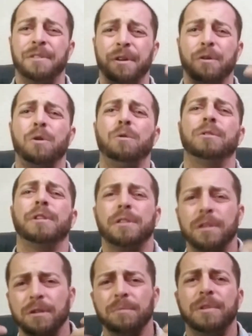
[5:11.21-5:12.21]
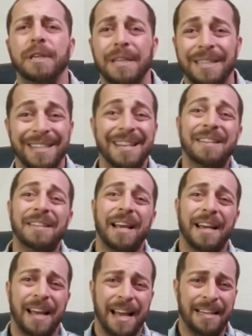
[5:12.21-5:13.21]
their wholeness, their completeness
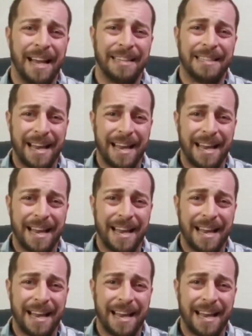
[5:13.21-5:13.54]
as